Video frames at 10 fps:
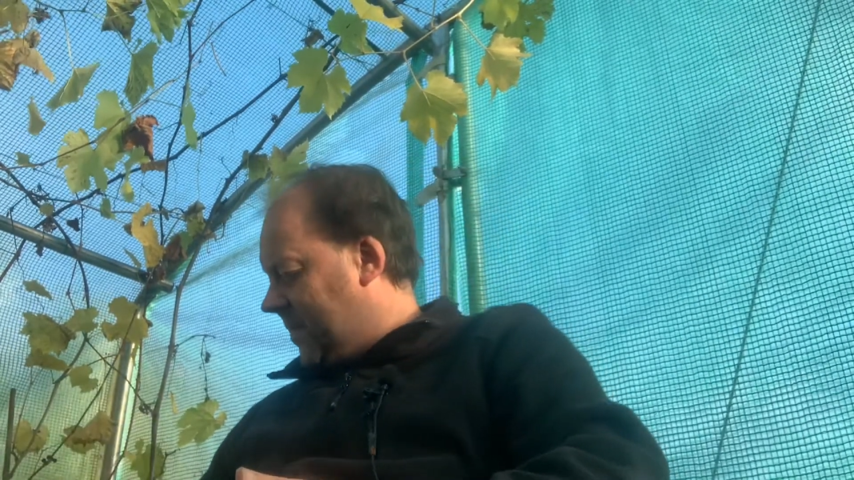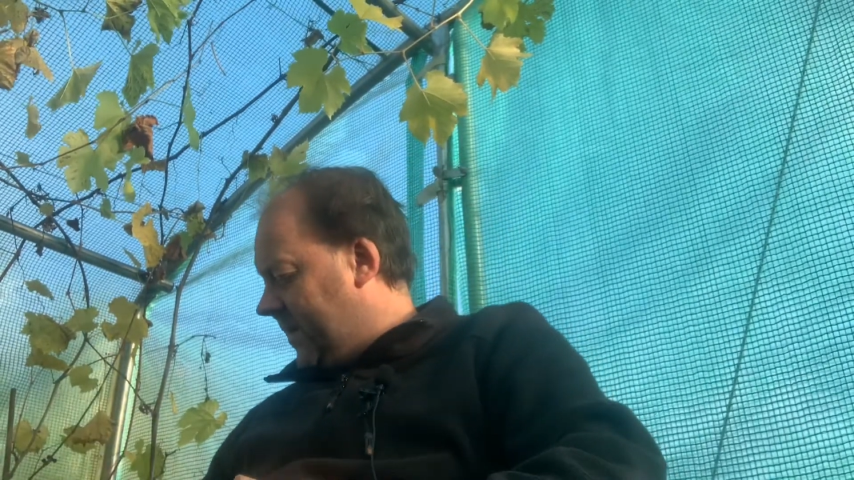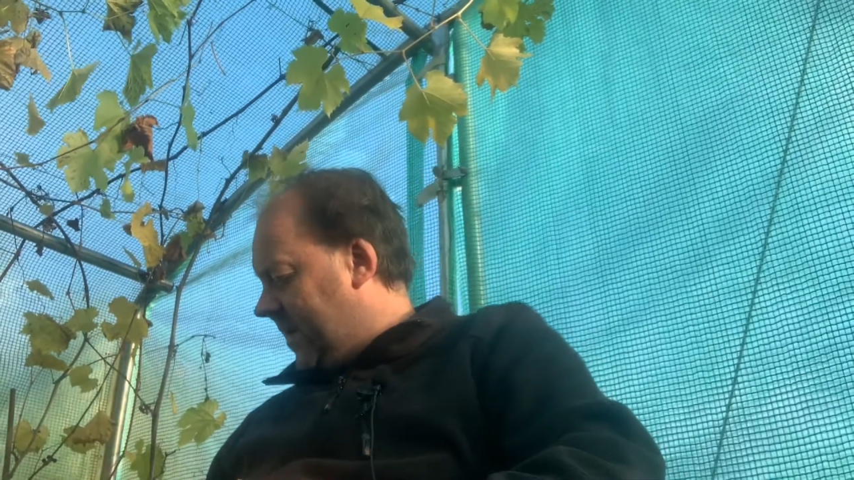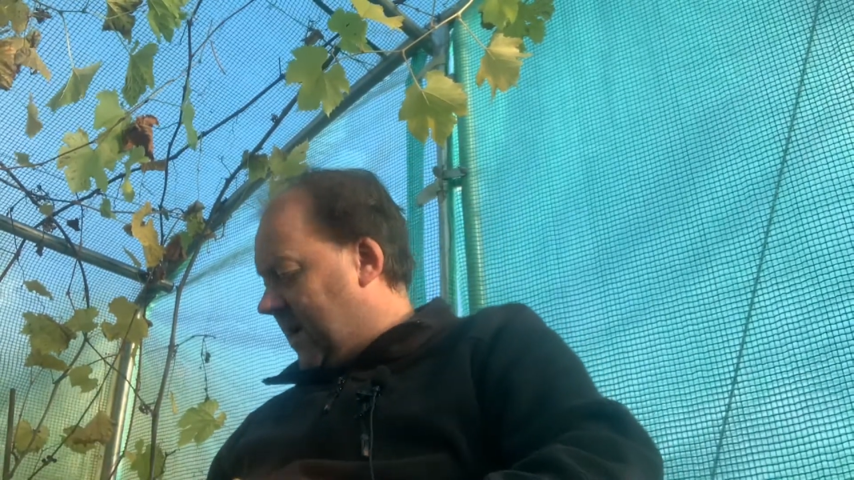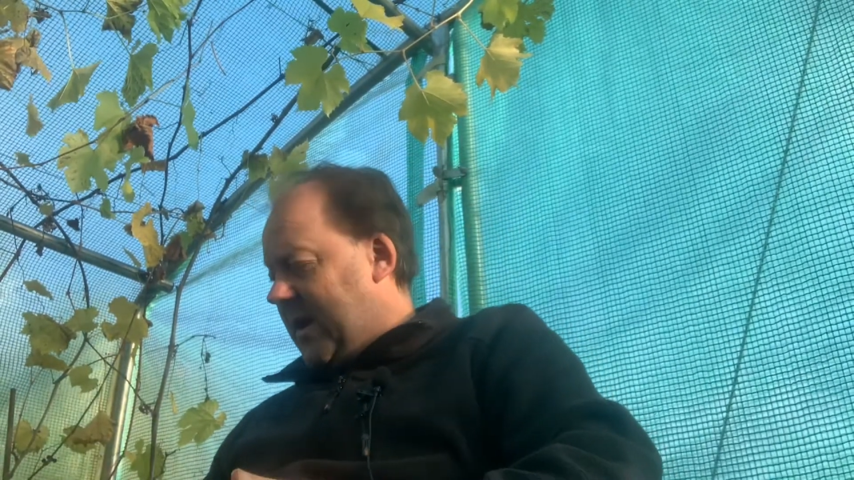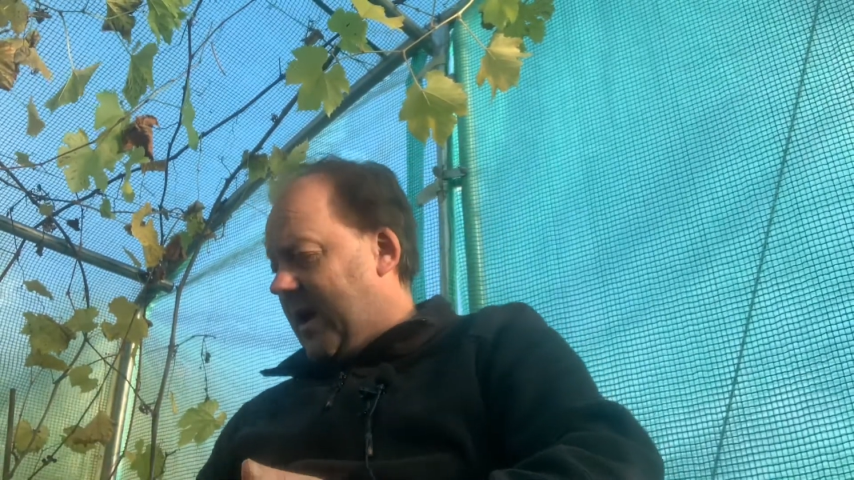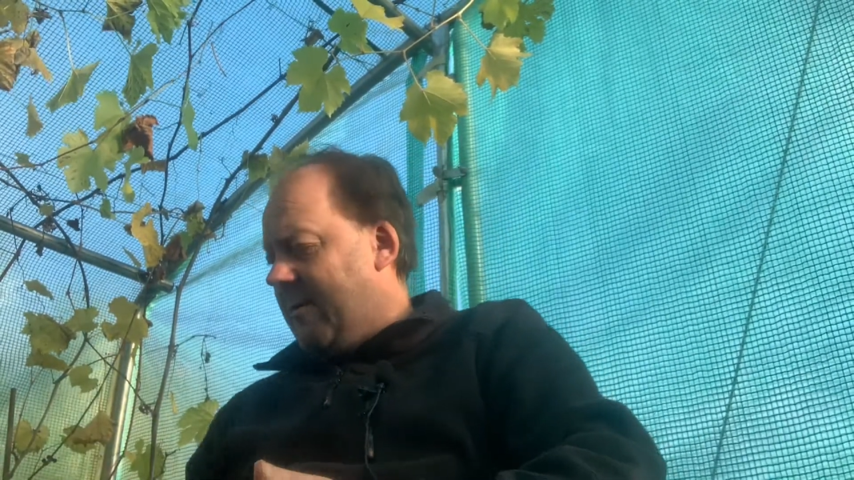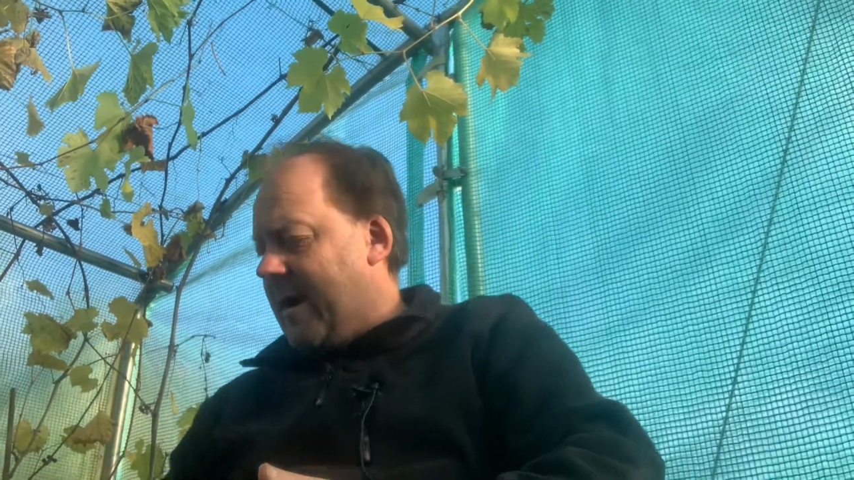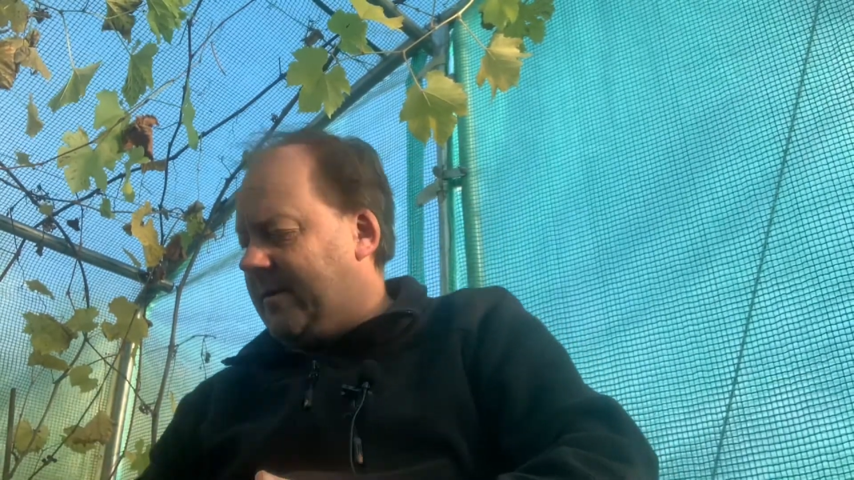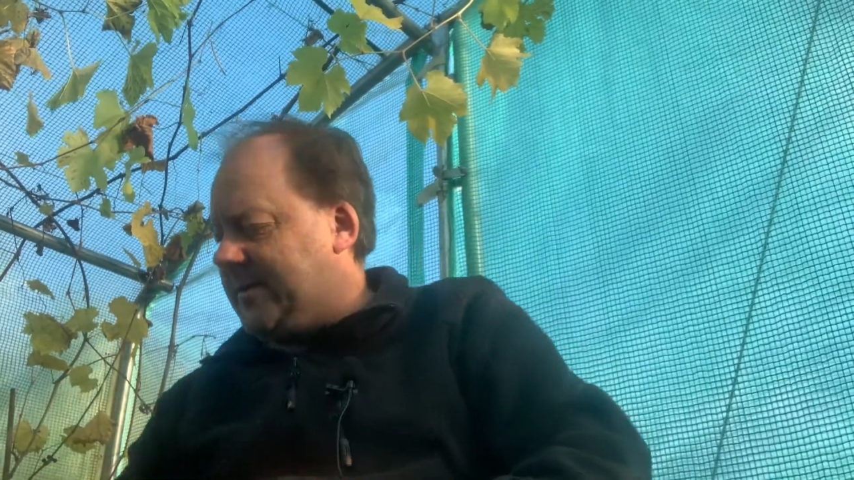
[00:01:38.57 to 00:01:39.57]
and they're going to
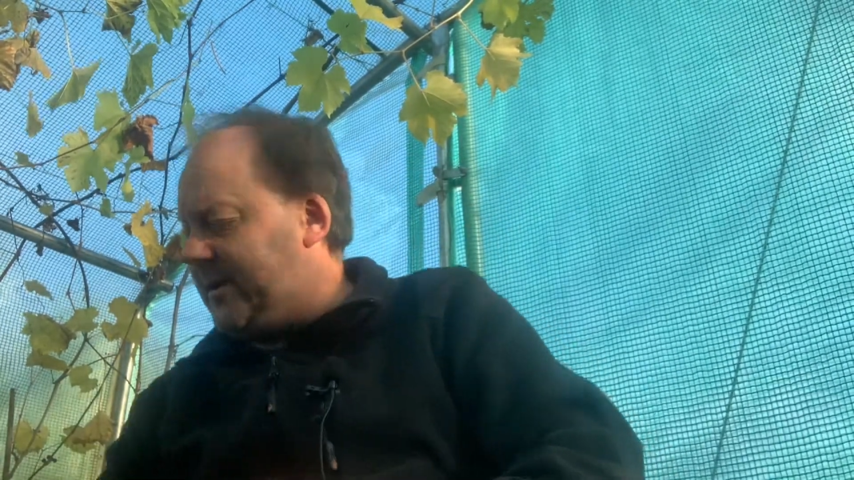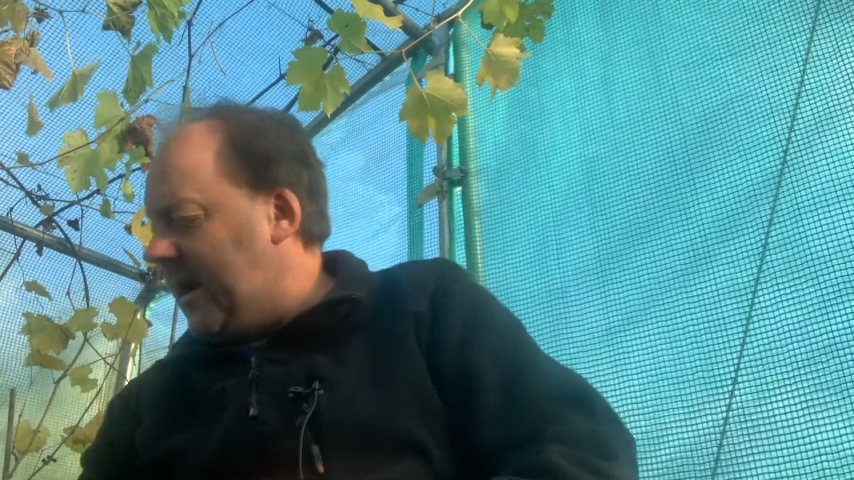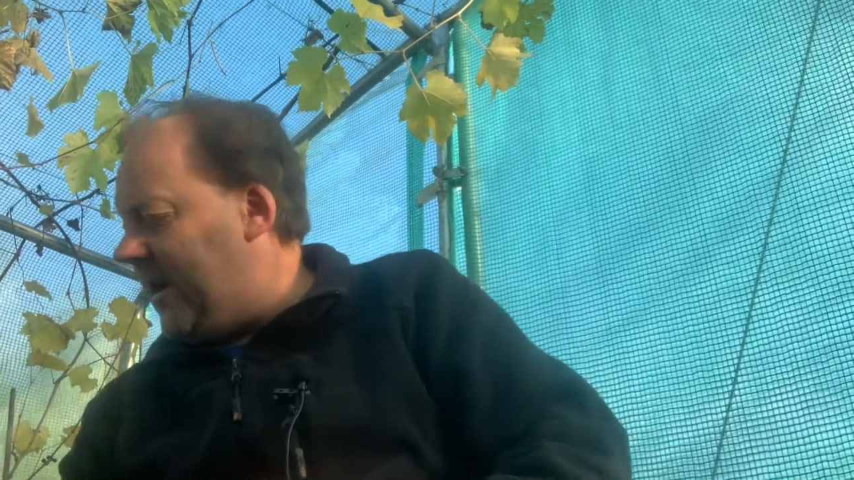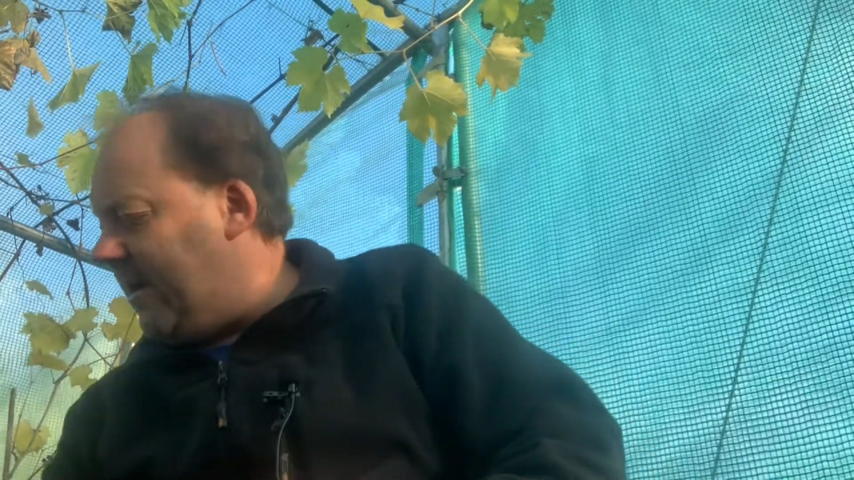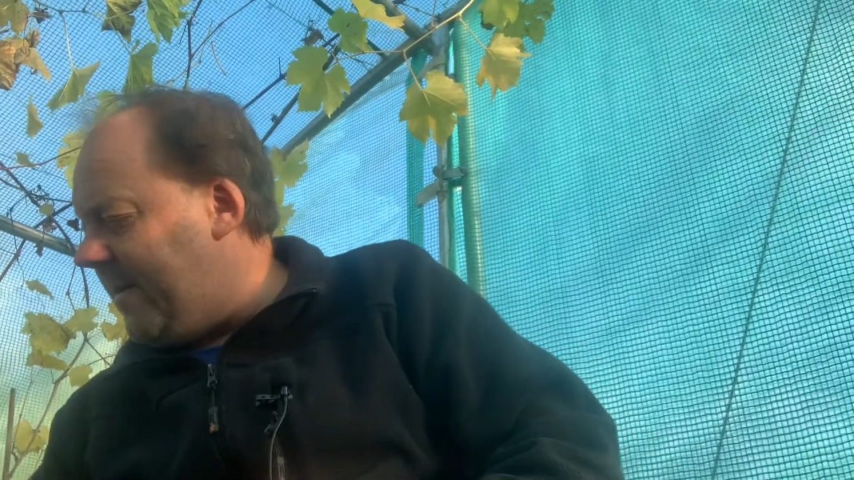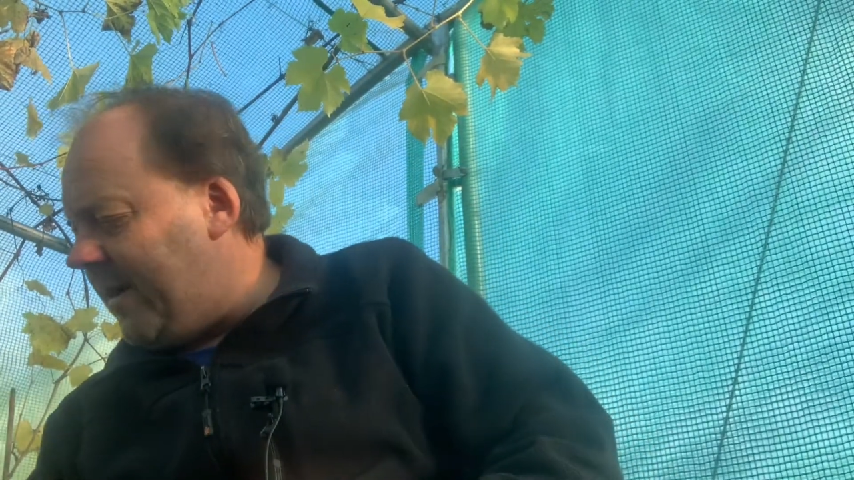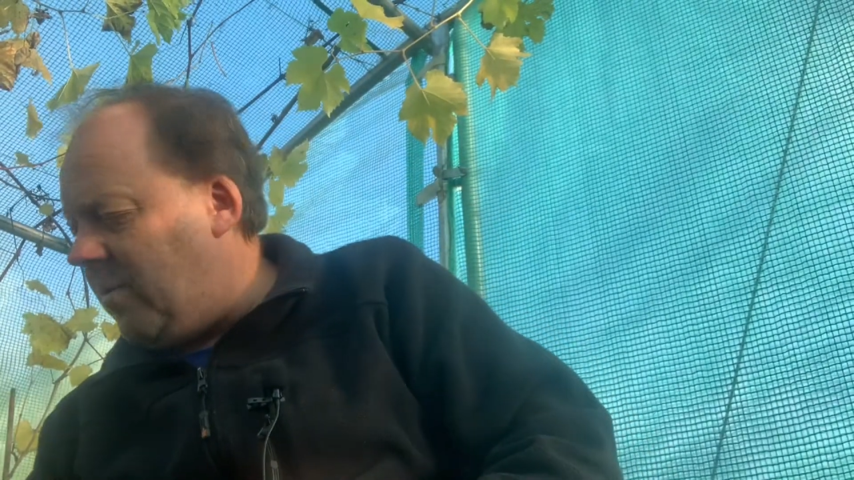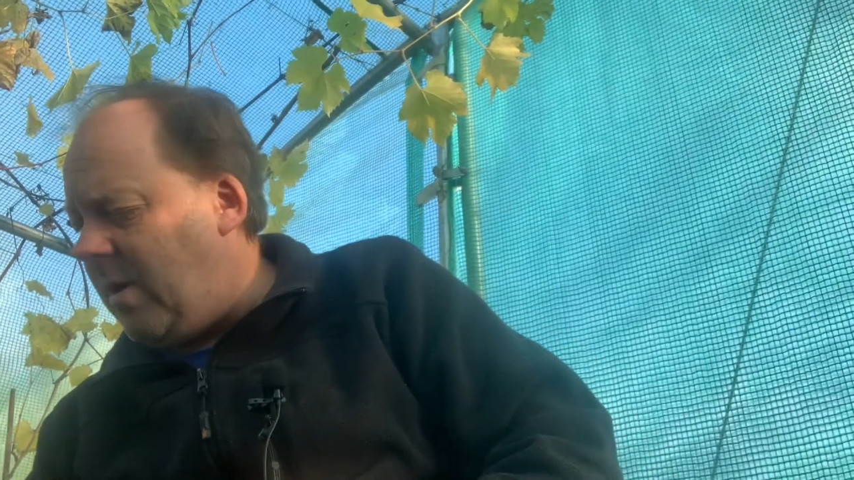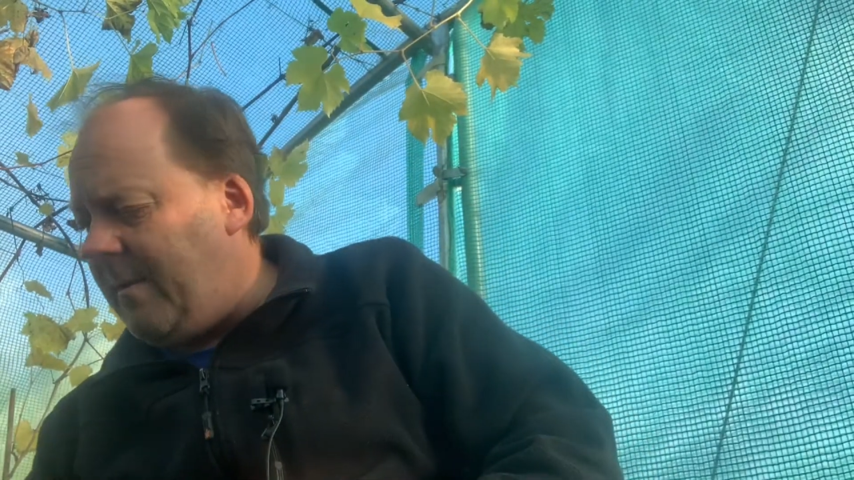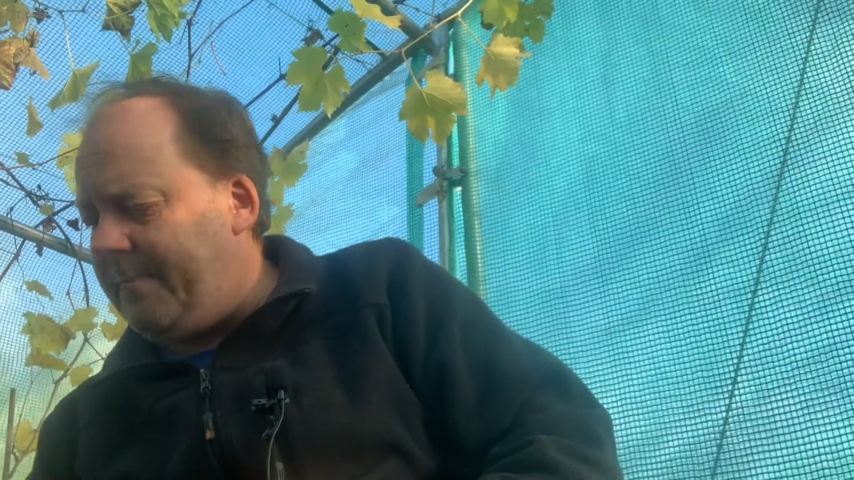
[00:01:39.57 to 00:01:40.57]
go out today no matter
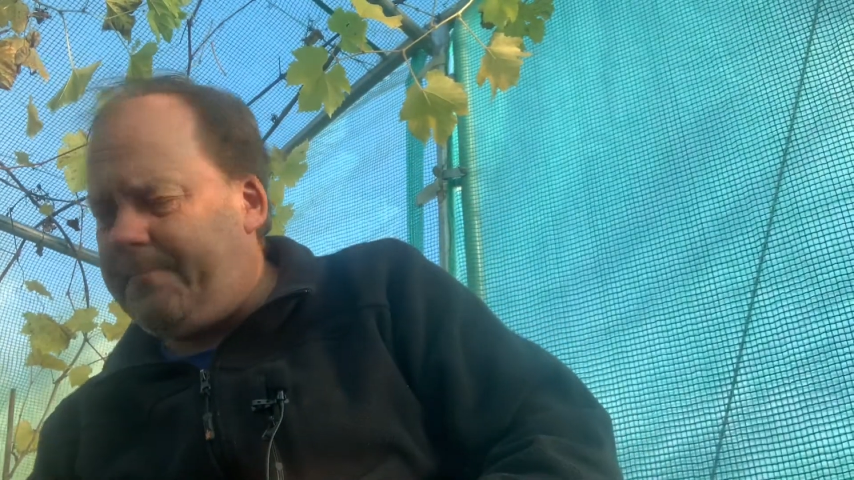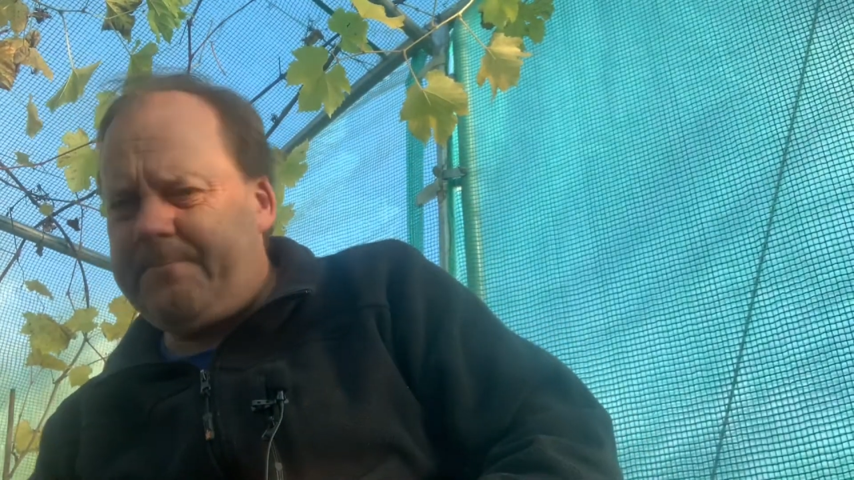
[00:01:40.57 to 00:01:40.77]
what,